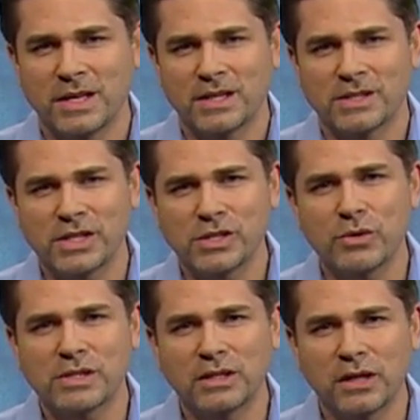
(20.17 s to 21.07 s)
Cisco
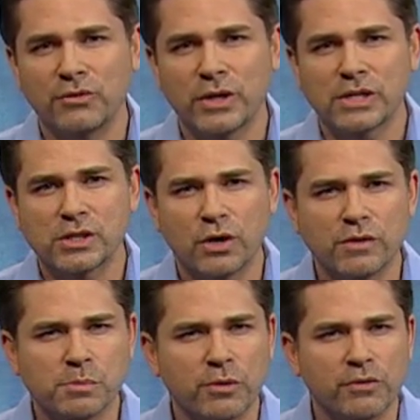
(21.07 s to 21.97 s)
is delivering
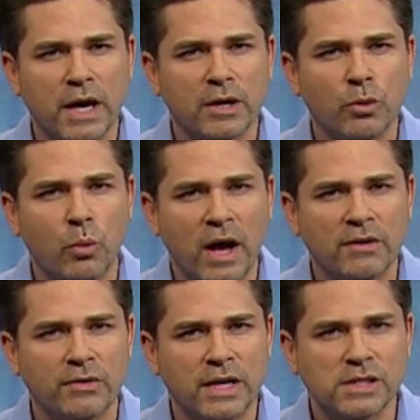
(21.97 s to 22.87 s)
service provider
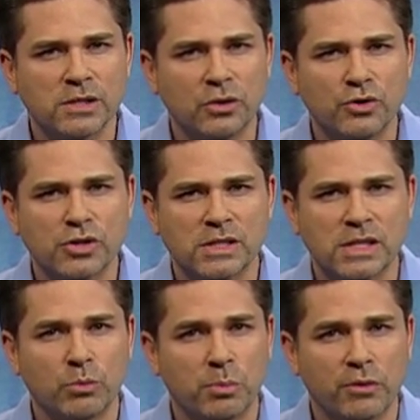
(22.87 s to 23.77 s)
Wi Fi solutions
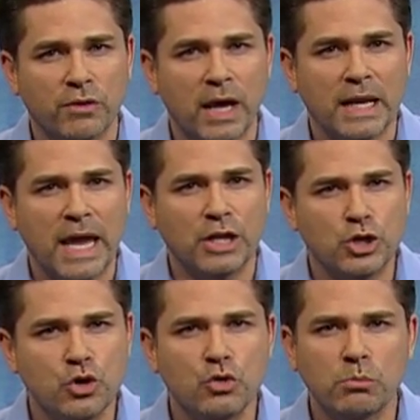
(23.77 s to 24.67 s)
that will provide a
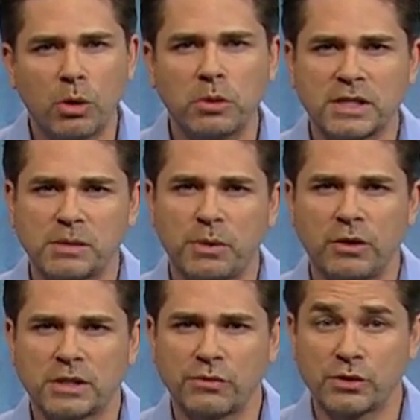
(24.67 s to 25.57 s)
new mobile
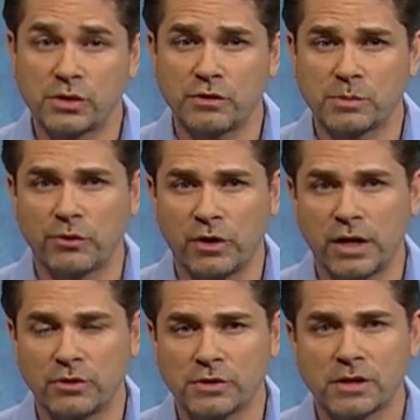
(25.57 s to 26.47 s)
experience for service
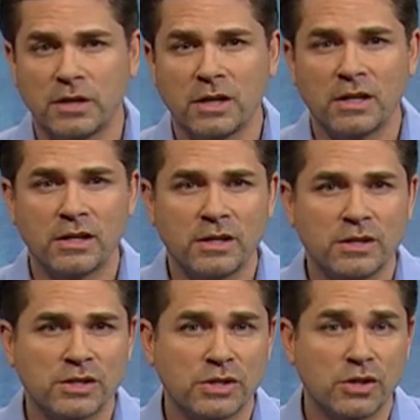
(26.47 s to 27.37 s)
providers.
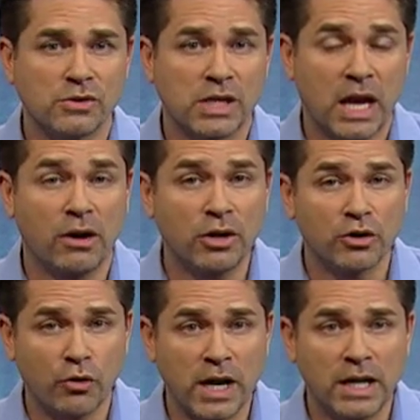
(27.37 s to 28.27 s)
Cisco's carrier
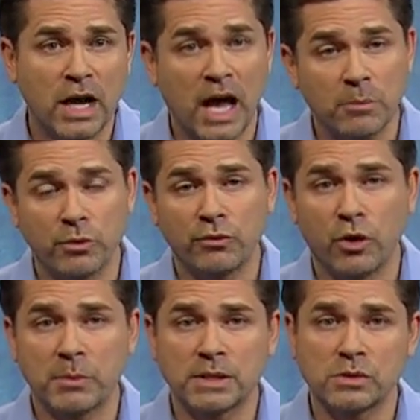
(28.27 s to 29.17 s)
grade high
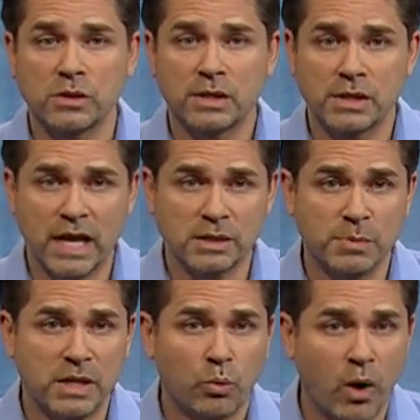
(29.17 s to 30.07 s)
performance
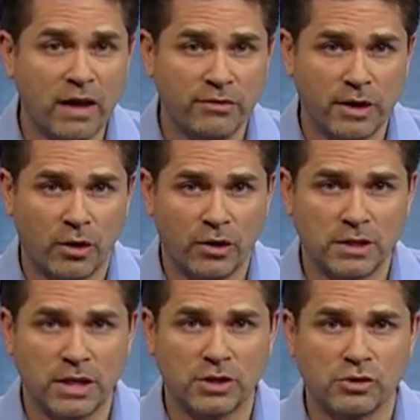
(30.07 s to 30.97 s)
SP Wi-Fi
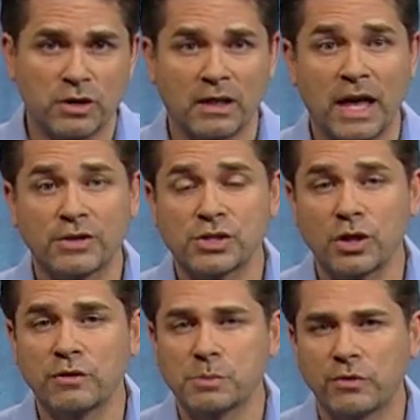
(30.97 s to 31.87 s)
architecture allows
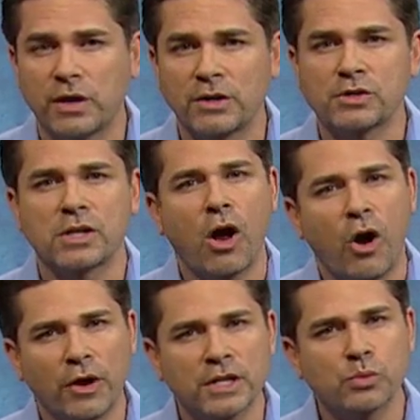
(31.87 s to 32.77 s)
service providers to
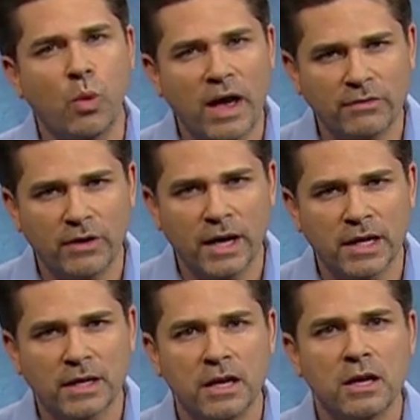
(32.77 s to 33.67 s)
harness
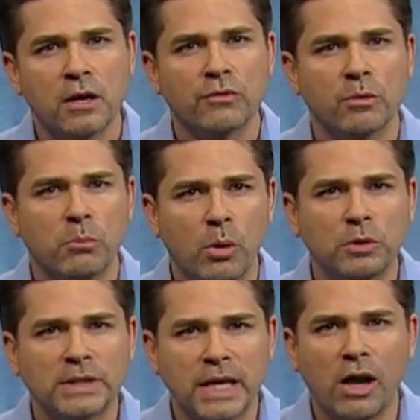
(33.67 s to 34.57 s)
Wi-Fi for
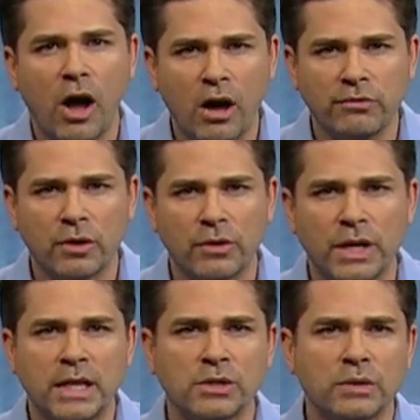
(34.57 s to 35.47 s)
mobile data offload
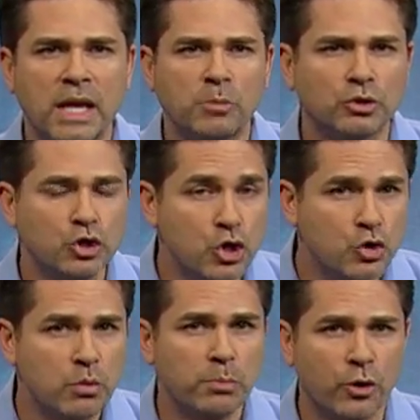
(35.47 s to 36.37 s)
and to enable
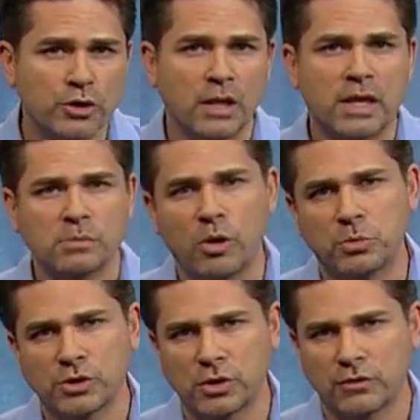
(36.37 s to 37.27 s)
new personalized
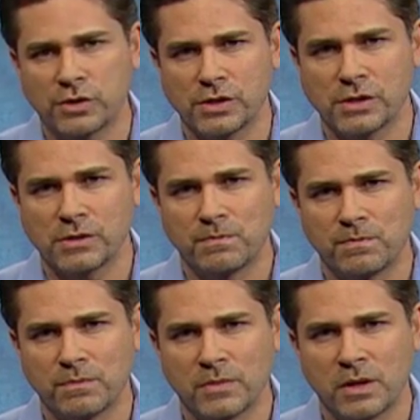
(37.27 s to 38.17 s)
mobile services.
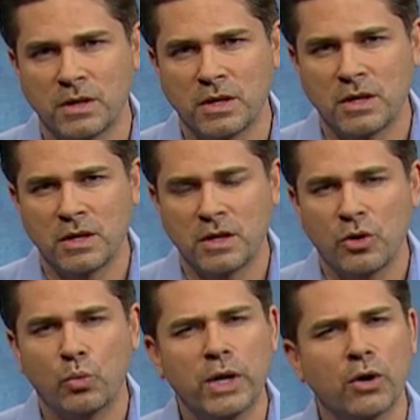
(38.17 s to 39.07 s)

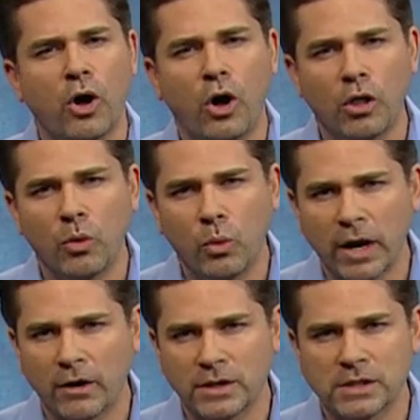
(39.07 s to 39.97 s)
We are all
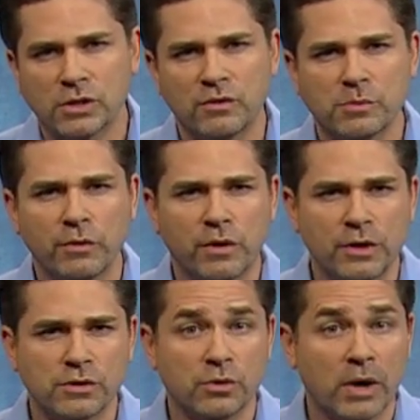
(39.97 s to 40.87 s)
aware that service
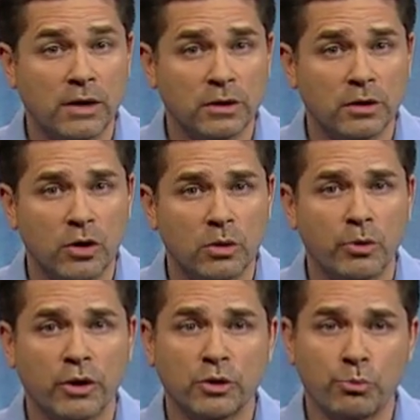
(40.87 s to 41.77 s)
providers around the globe
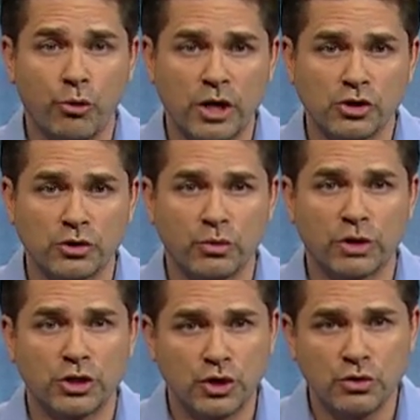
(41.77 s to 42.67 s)
are under pressure to
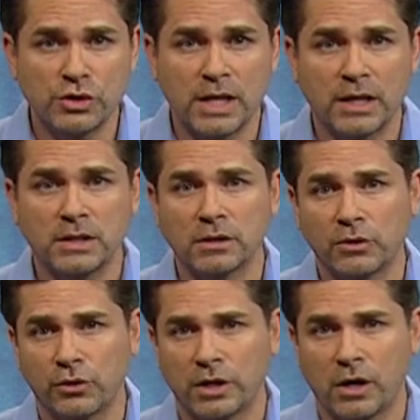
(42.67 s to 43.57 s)
reduce data
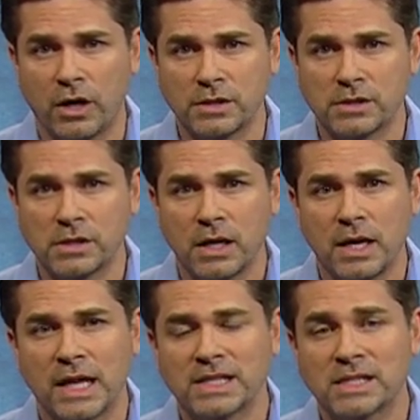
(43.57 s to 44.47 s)
delivery costs
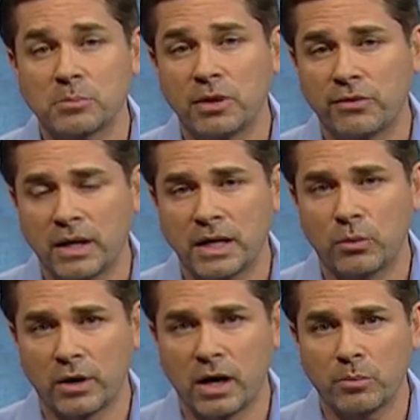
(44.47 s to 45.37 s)
and simplify
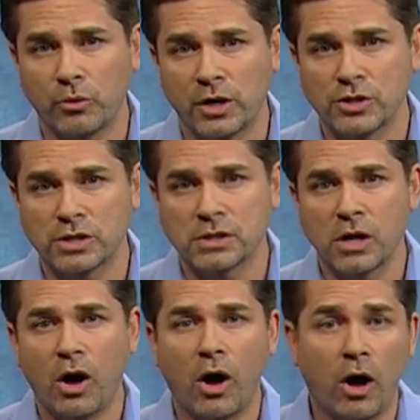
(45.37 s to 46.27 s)
network operations,
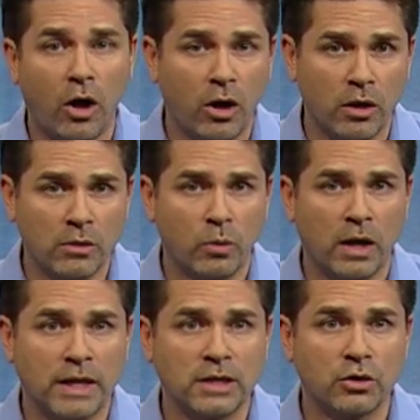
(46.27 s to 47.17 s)
all
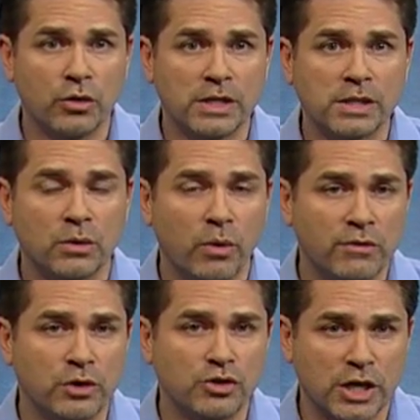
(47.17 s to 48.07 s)
while increasing
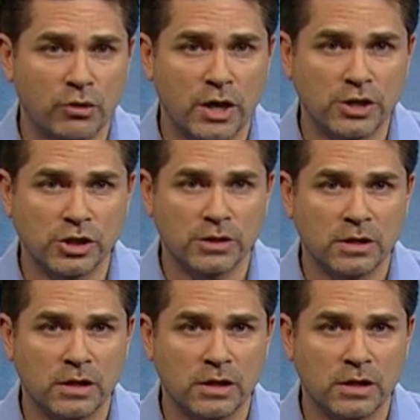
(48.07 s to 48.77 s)
revenue generation.